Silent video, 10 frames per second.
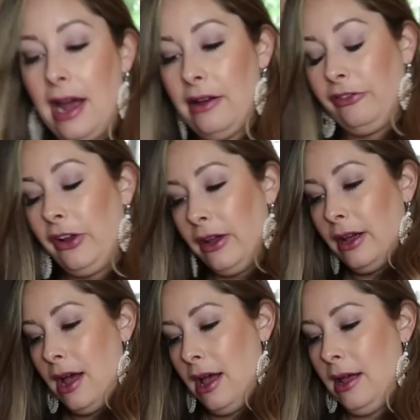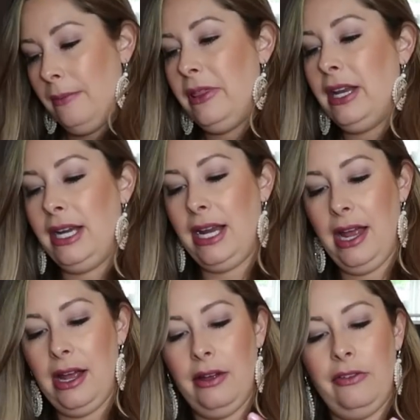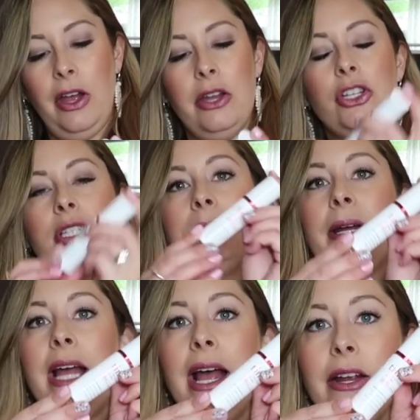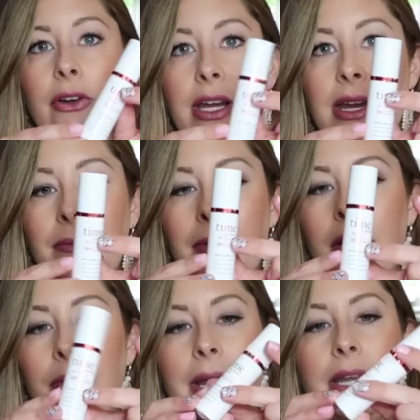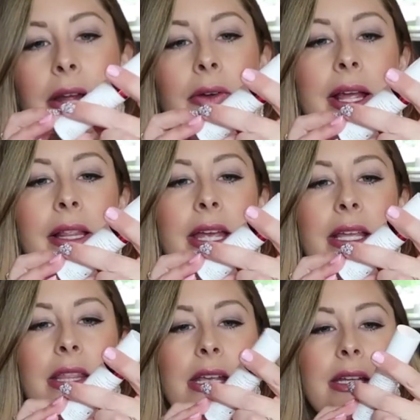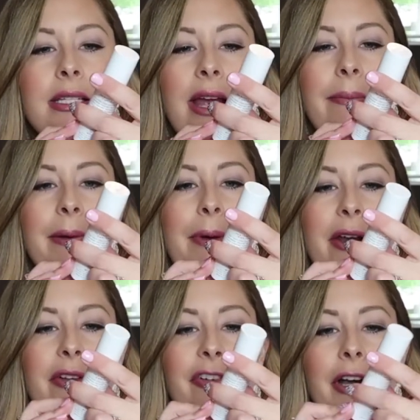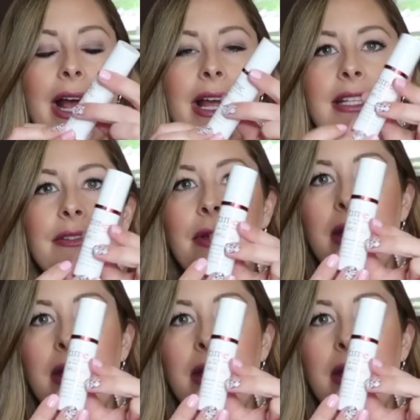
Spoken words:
have. Then I have just my eye cream. Right now I like the Time in a Bottle for Eyes